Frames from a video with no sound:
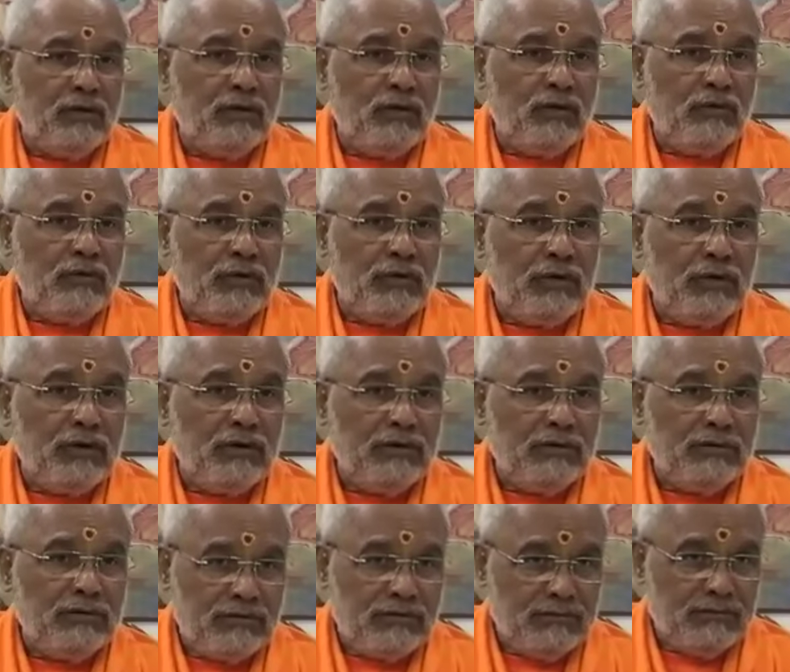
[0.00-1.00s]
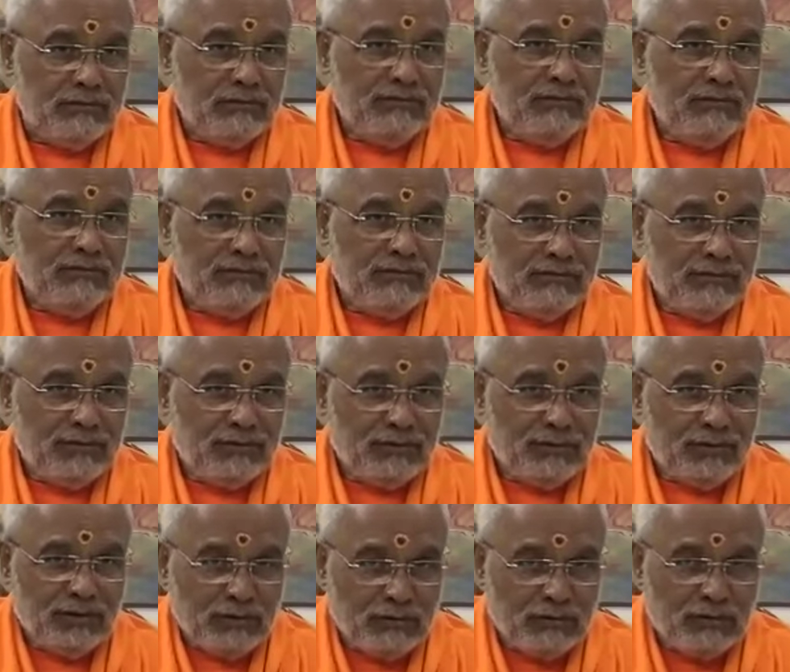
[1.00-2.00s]
gold medalist.
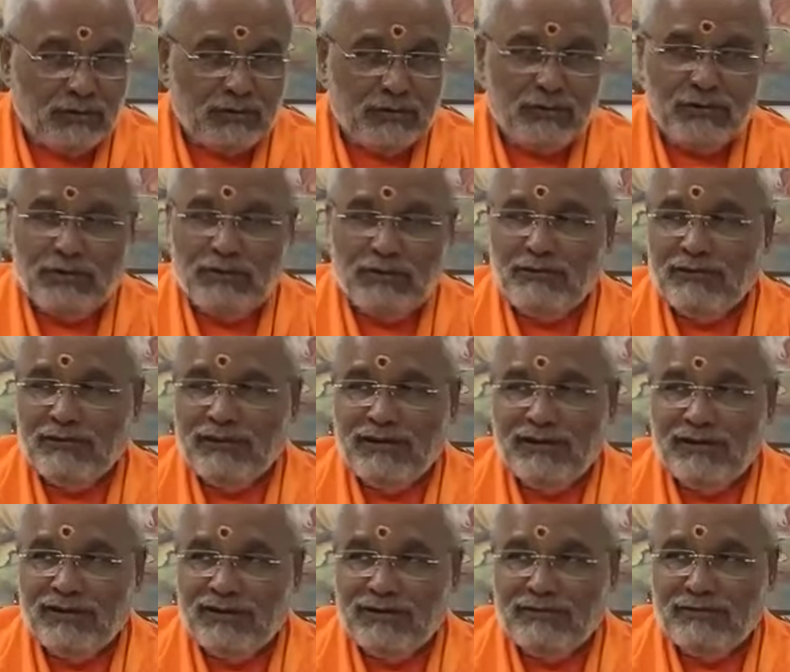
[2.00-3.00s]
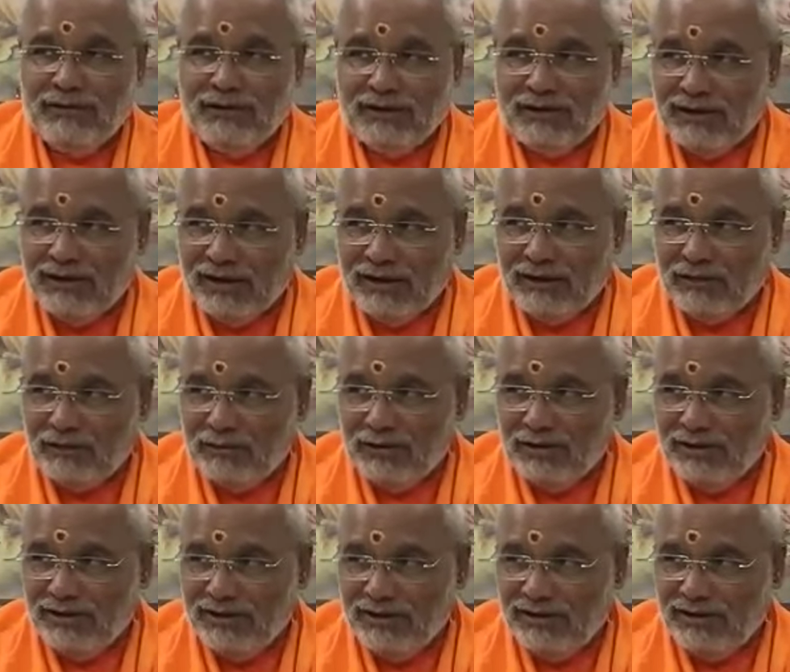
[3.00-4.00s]
So I go to him. It doesn't work that
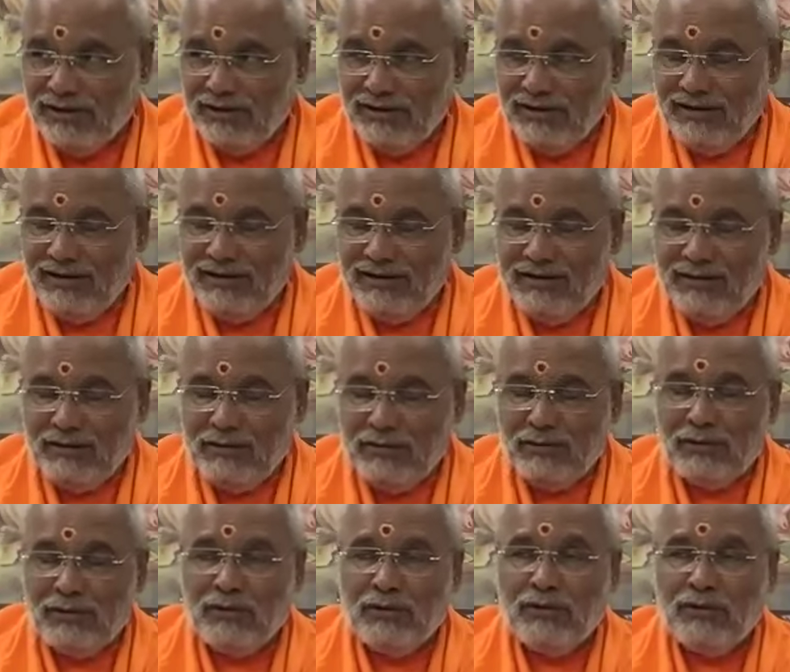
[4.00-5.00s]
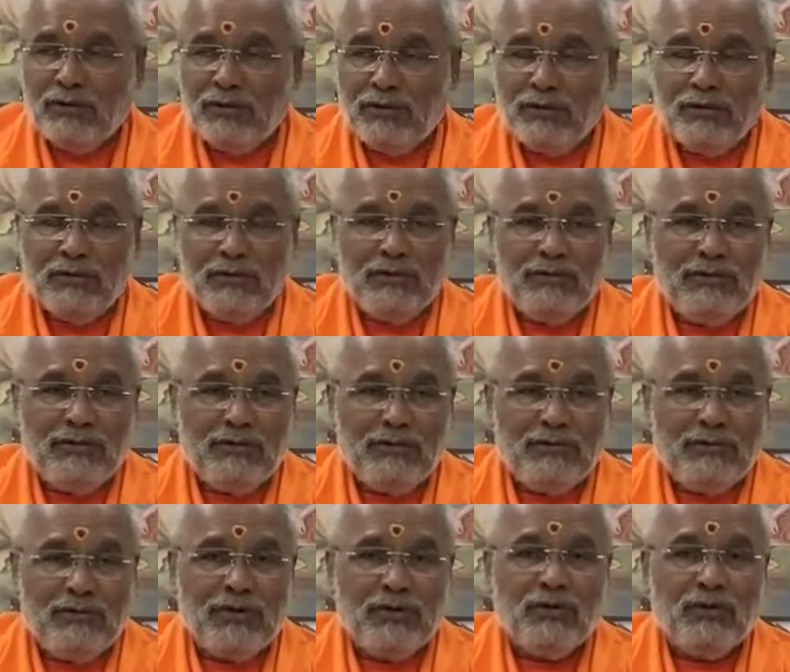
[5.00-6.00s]
way. So you don't know
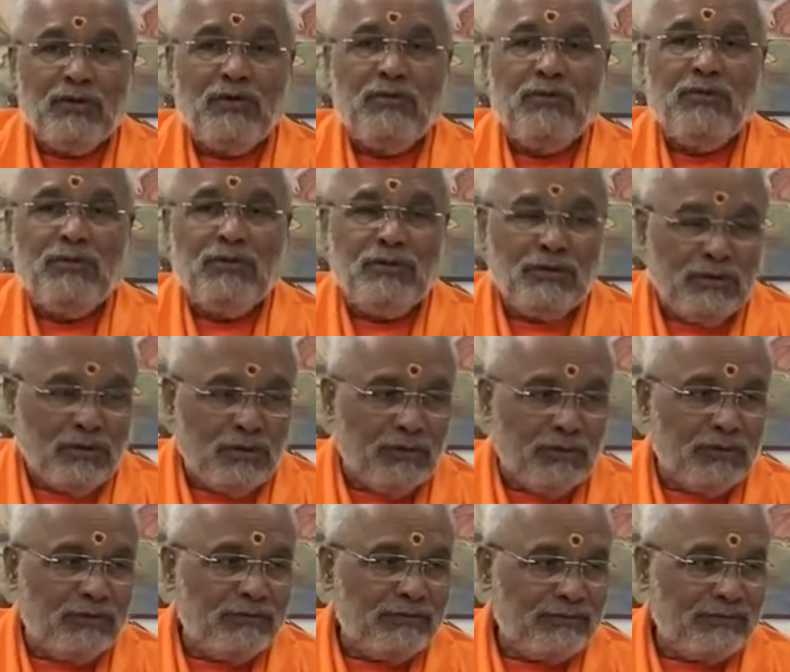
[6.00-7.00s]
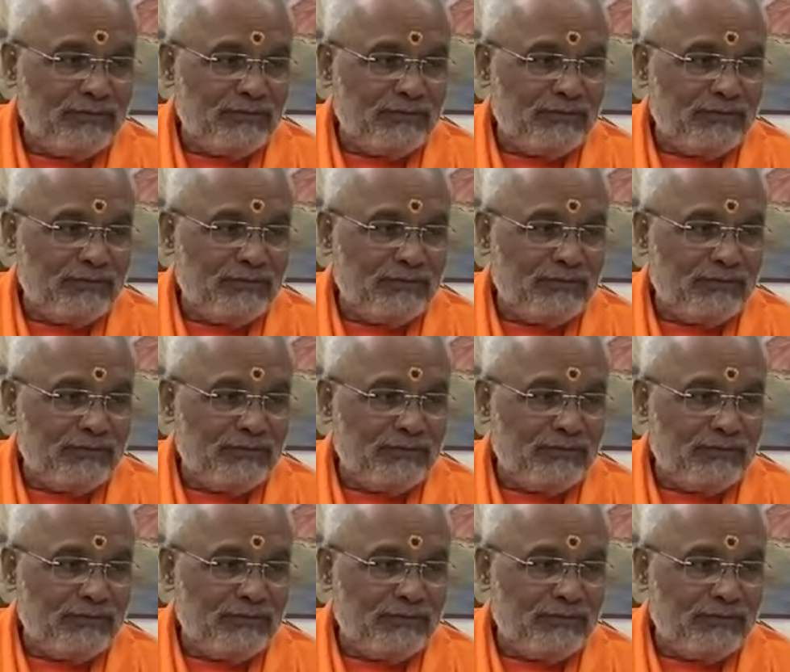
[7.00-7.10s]
with whom to go,